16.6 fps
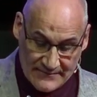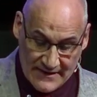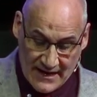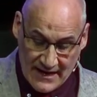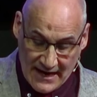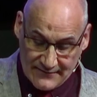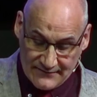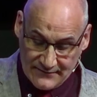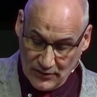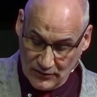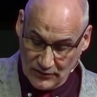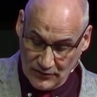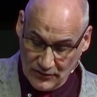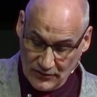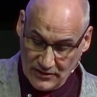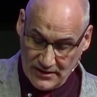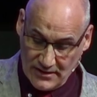I've known
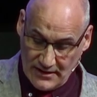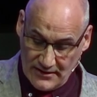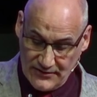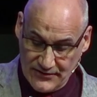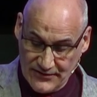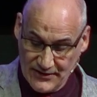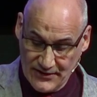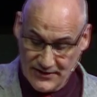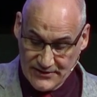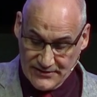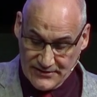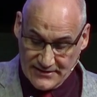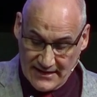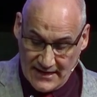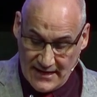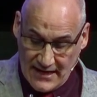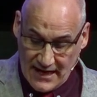hunger and thirst.
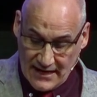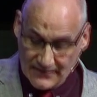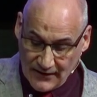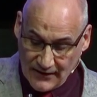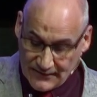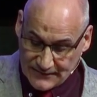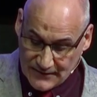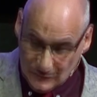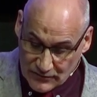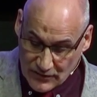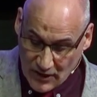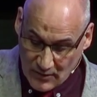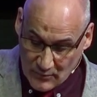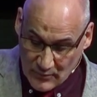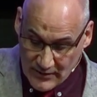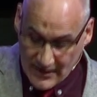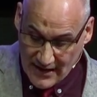I've often gone
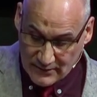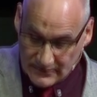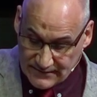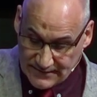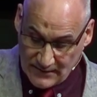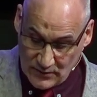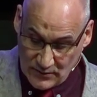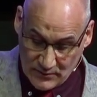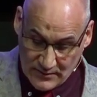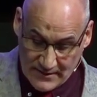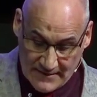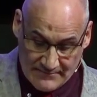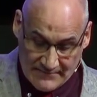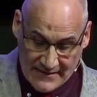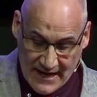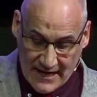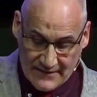without food.
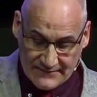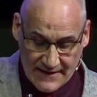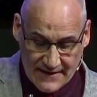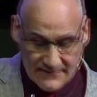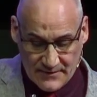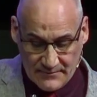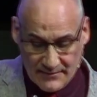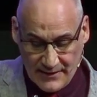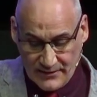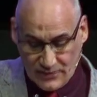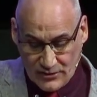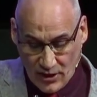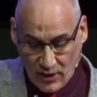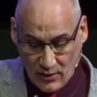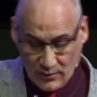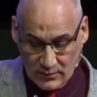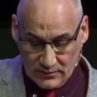I've even been
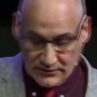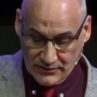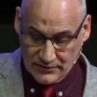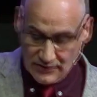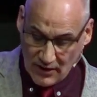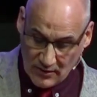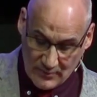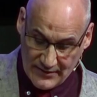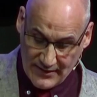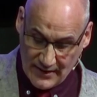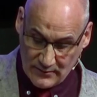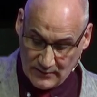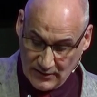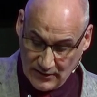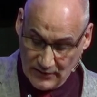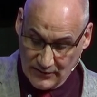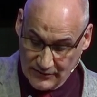cold and gone without
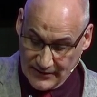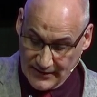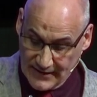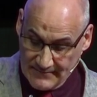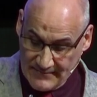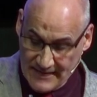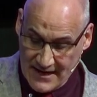clothing.